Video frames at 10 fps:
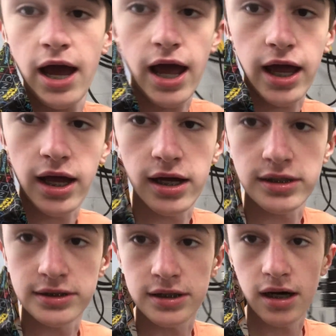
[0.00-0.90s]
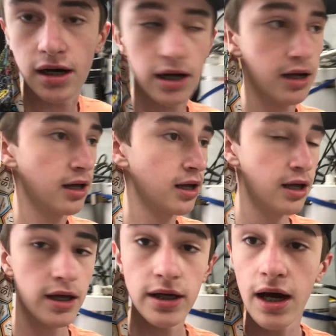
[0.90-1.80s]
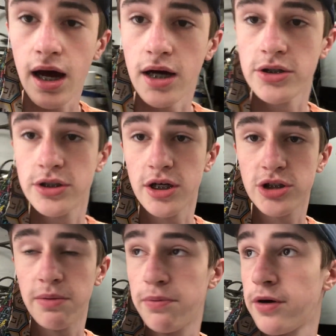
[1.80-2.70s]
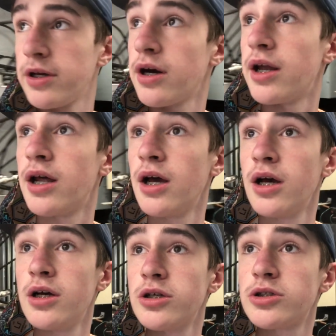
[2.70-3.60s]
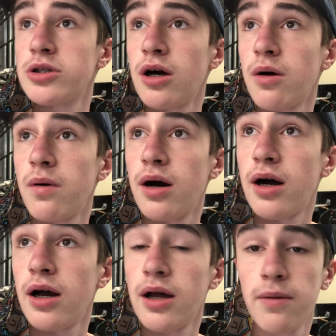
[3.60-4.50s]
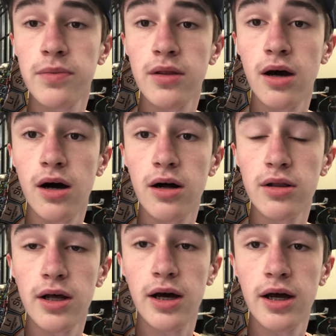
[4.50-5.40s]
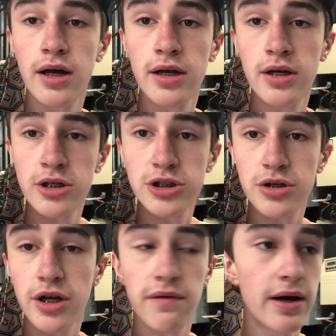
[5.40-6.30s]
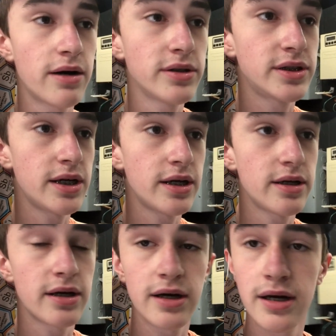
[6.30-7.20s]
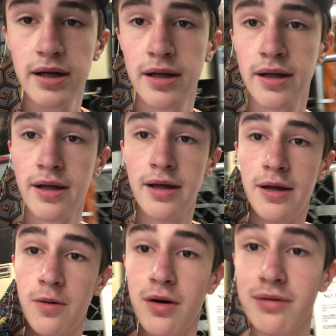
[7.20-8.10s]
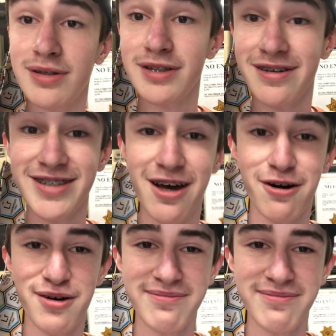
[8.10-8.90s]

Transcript: And yeah, so that should be pretty good. So I'll show you around, and welcome to South Saddle.